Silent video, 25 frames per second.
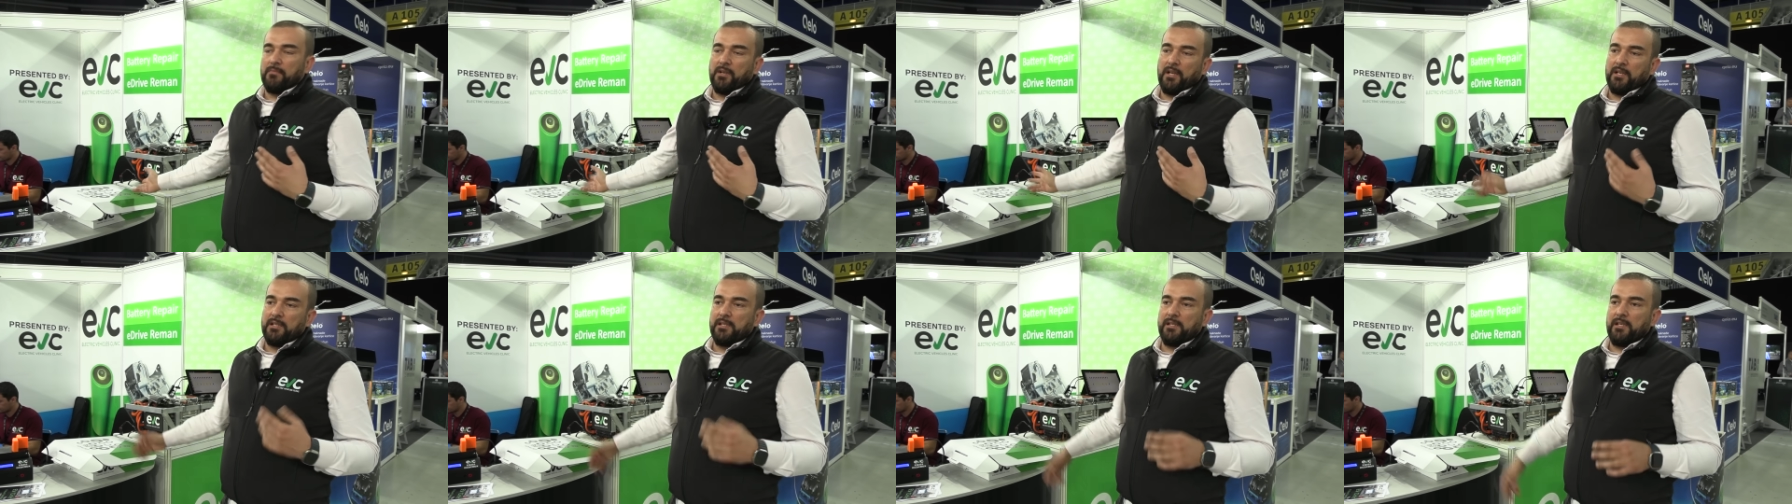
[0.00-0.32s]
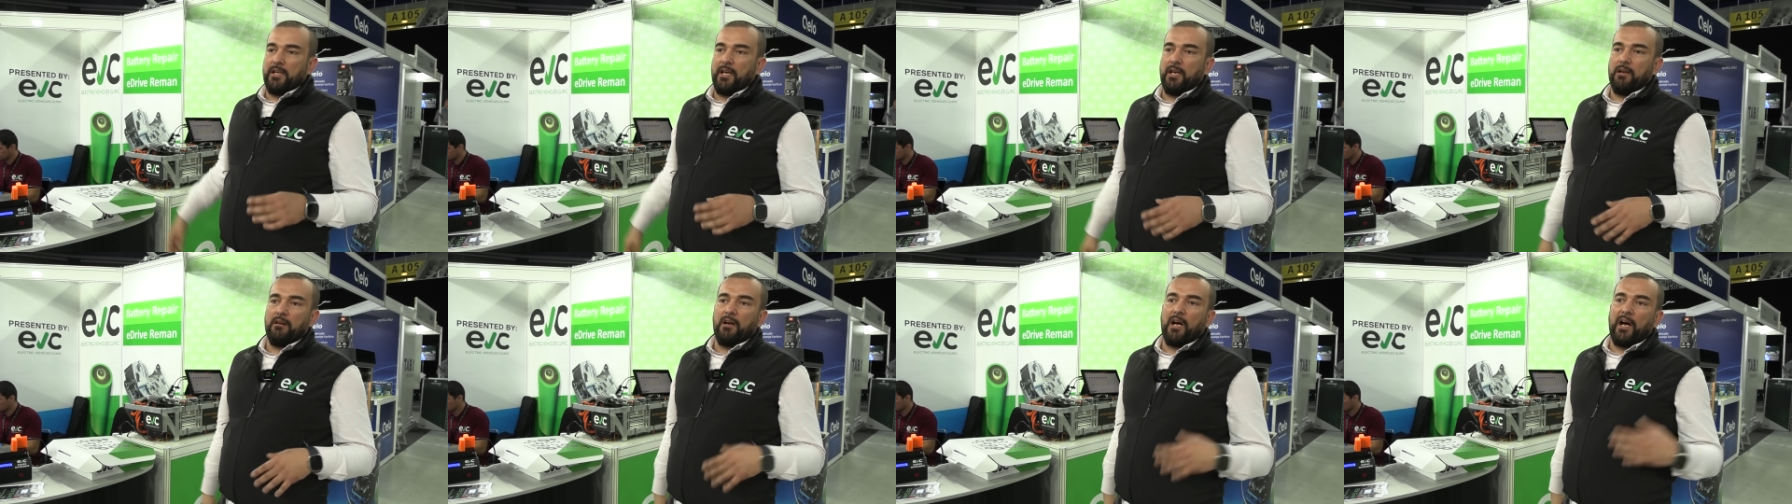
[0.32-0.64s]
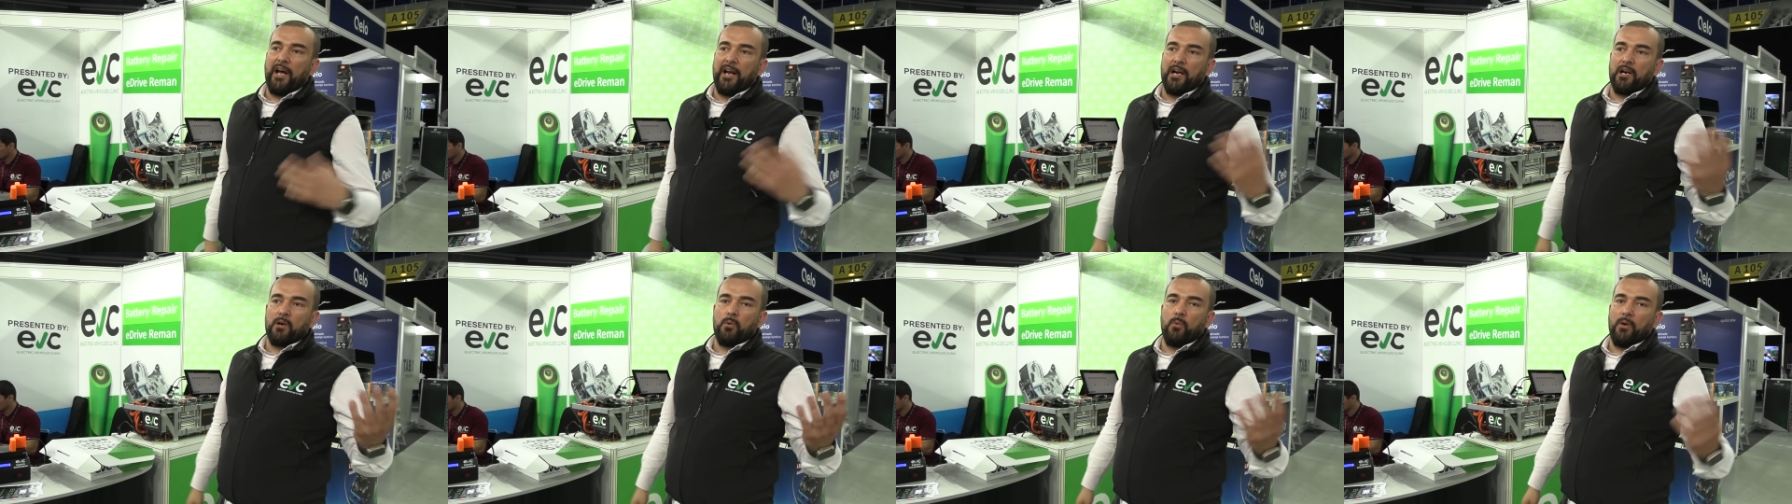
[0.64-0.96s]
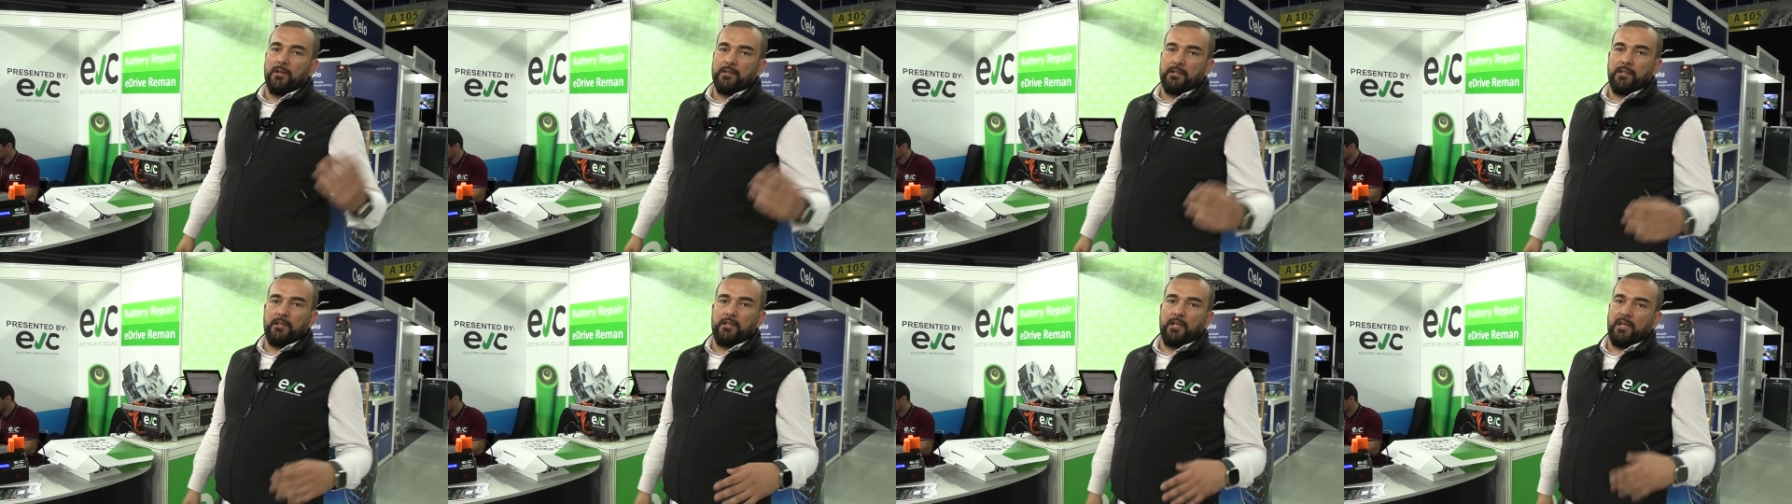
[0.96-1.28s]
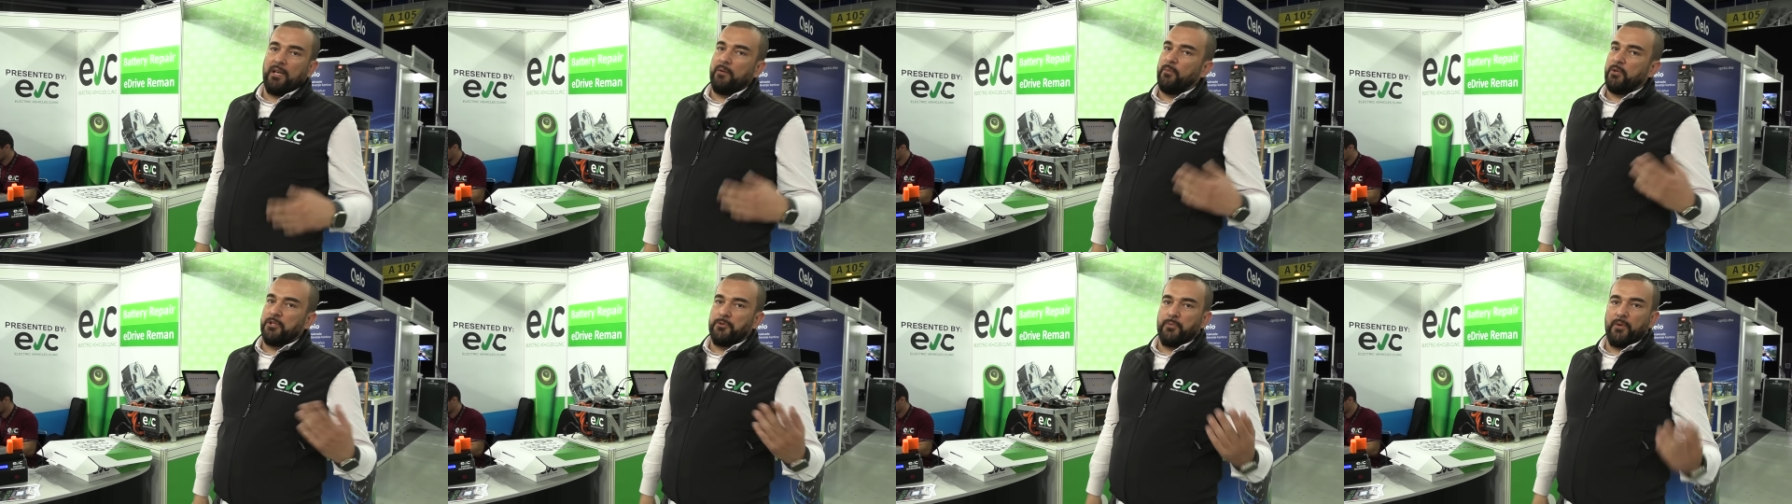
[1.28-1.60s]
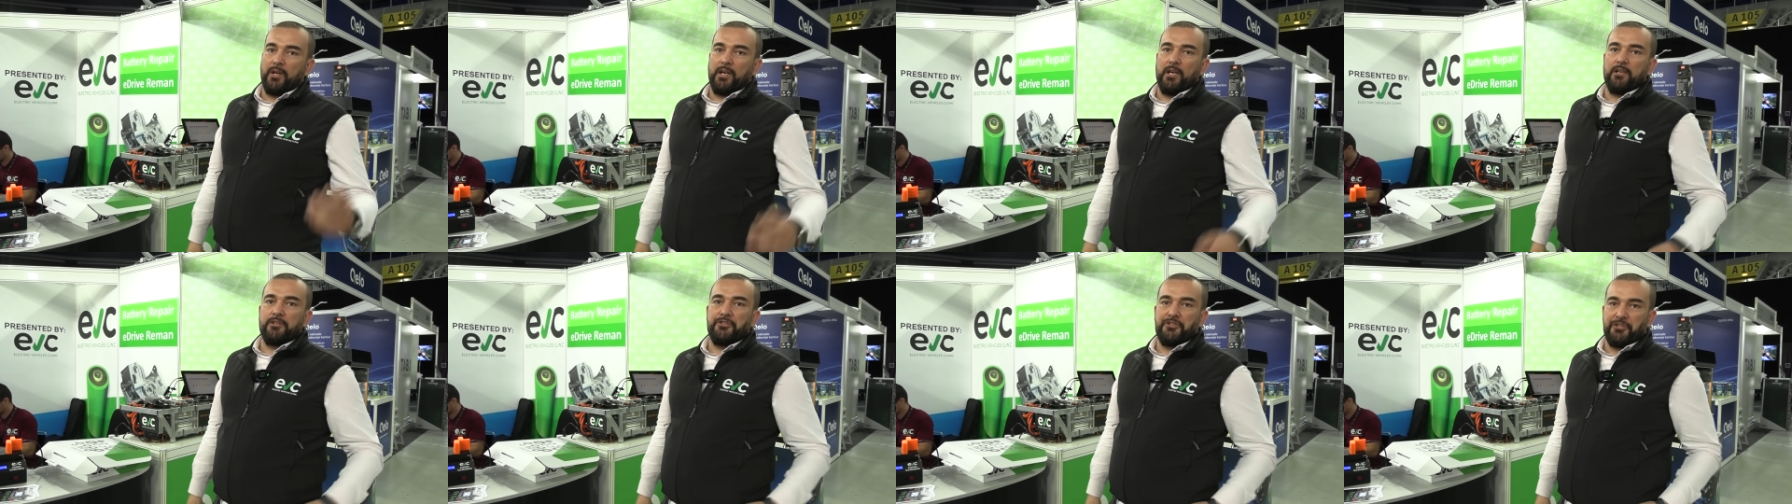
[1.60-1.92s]
let's say a higher quantity which
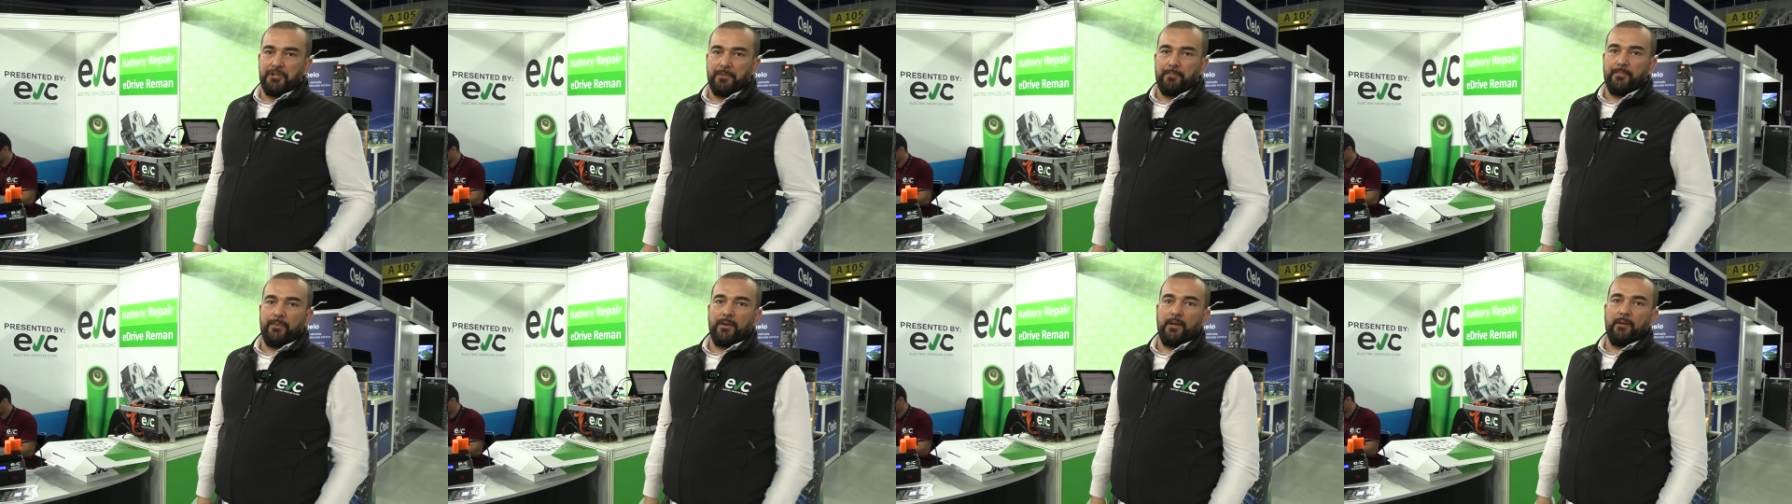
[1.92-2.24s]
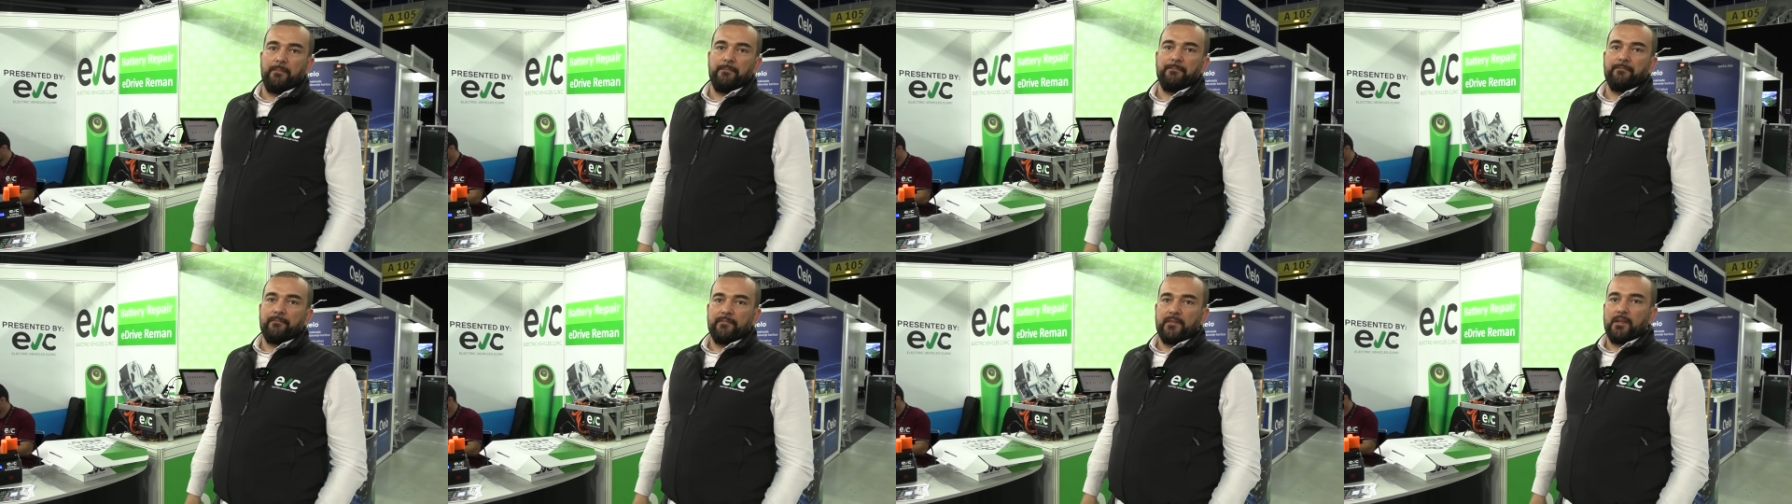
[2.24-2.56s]
we can ship. Yeah.